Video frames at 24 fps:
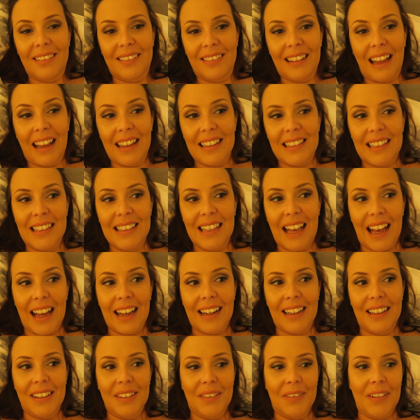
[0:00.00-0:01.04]
That is
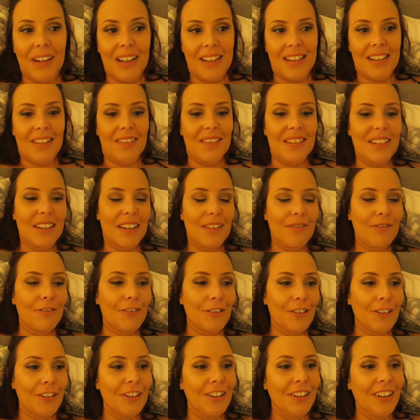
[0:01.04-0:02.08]
exactly the words I was looking
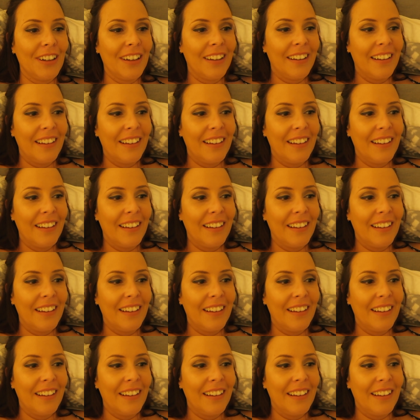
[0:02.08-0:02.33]
for.